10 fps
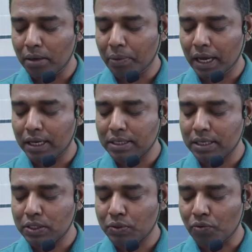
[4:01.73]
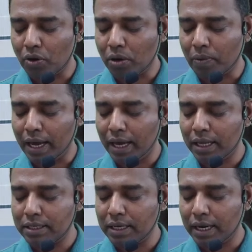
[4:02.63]
prices for Y
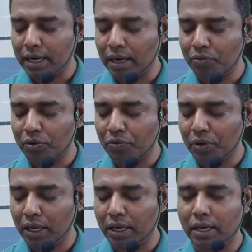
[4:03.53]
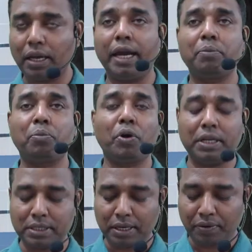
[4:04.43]
and Z are 15 and
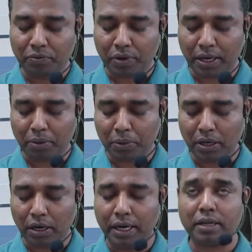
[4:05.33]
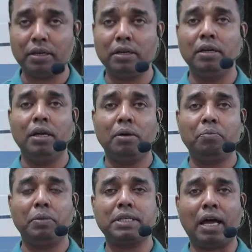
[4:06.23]
8.75 per liter.
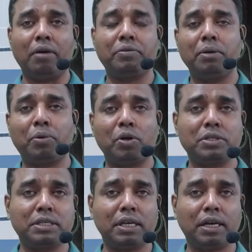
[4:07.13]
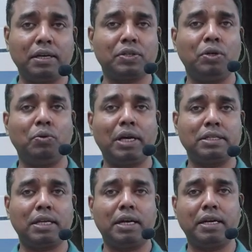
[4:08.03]
Means after processing it, you can
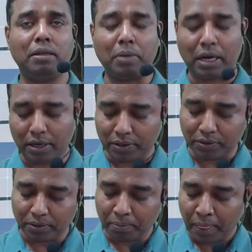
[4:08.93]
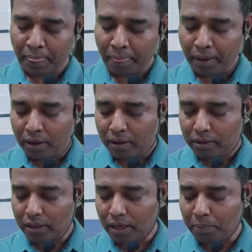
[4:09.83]
sell it in the market.
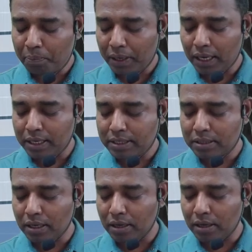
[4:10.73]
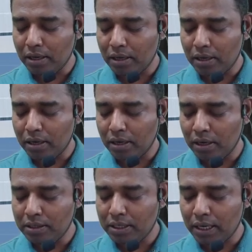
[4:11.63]
The company
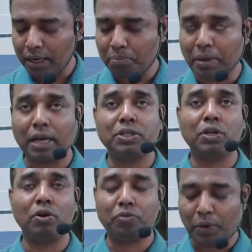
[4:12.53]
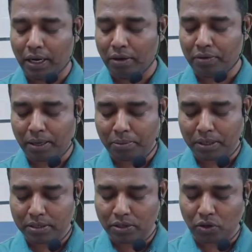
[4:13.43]
earns a net margin of
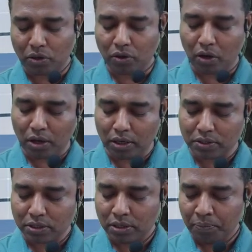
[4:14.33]
25% on cost.